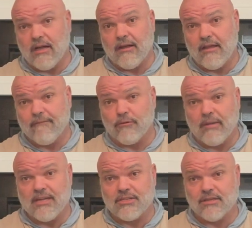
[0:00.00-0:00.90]

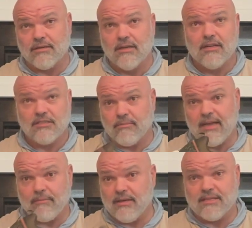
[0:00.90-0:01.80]
information to
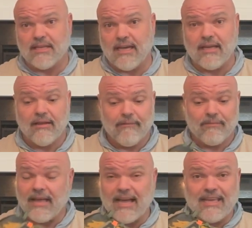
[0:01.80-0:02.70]
make me say,
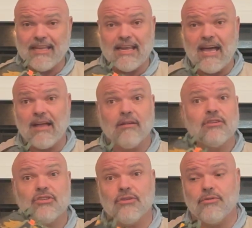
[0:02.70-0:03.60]
I
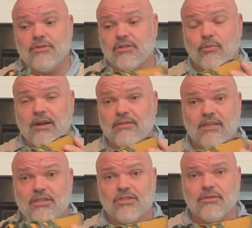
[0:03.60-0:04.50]
cannot choose to wear
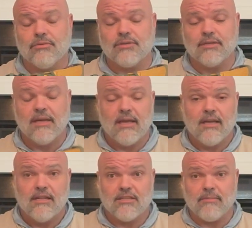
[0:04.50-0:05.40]
these shoes.
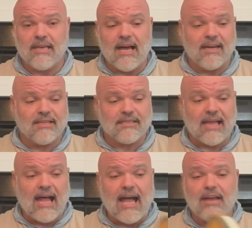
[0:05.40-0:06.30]
To be
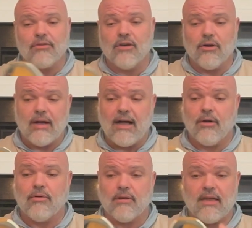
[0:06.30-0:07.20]
honest, I don't know
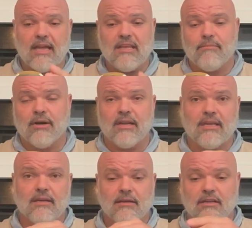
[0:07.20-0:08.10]
how
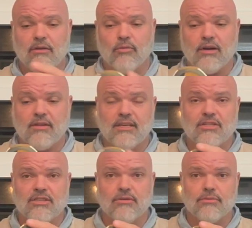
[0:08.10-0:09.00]
anybody can wear these
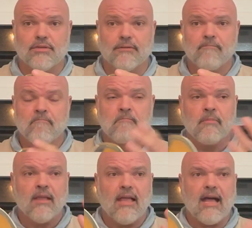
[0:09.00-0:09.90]
shoes.
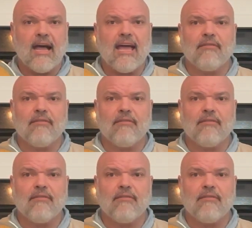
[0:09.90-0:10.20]
I have